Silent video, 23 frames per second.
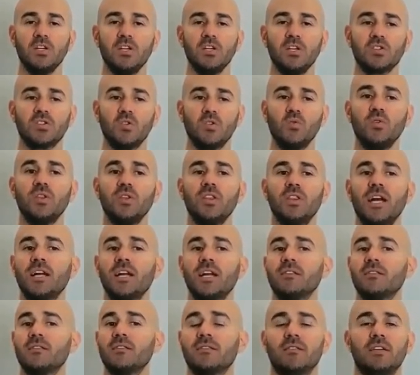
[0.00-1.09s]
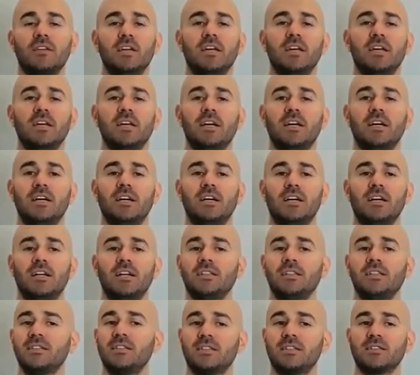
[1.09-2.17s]
So with that,
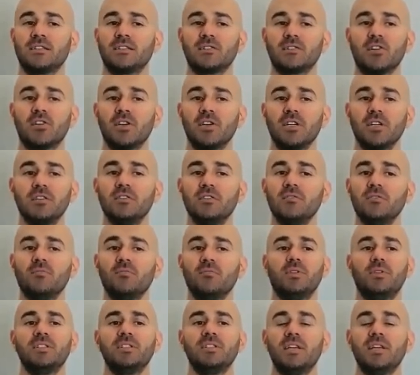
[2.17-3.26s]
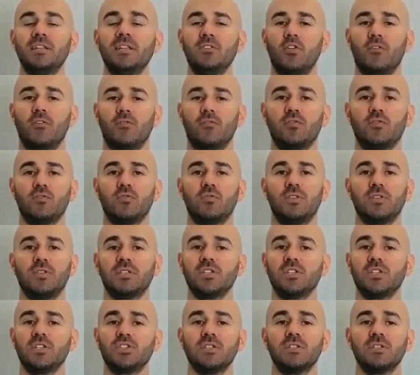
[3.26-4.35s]
let's get started. Please head over to the
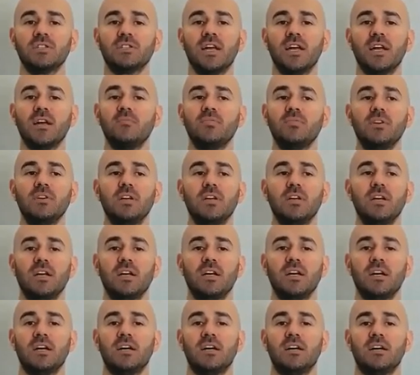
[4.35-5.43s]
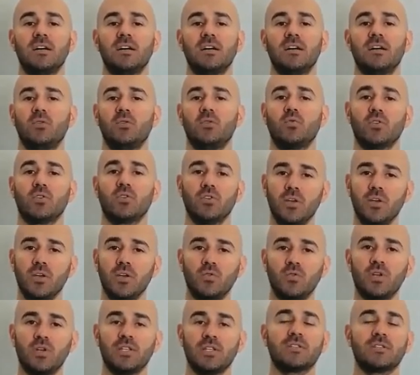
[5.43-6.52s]
Sessions tab, and we're going
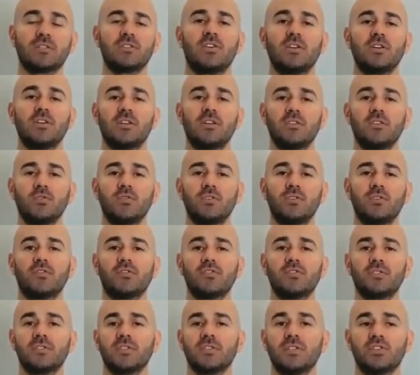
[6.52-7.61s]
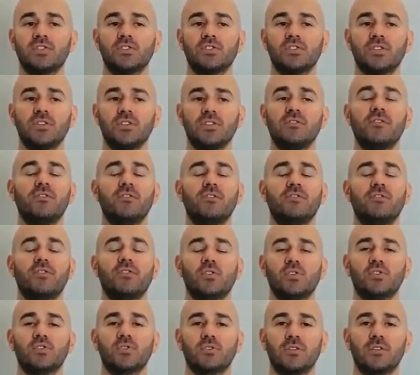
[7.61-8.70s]
to get started with the first session
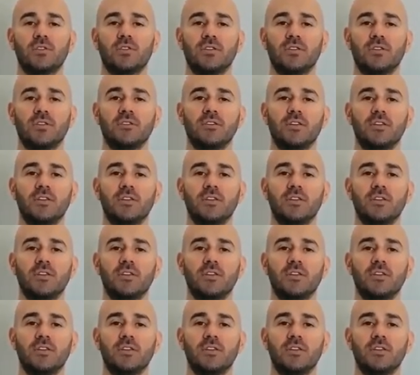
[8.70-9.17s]
very shortly.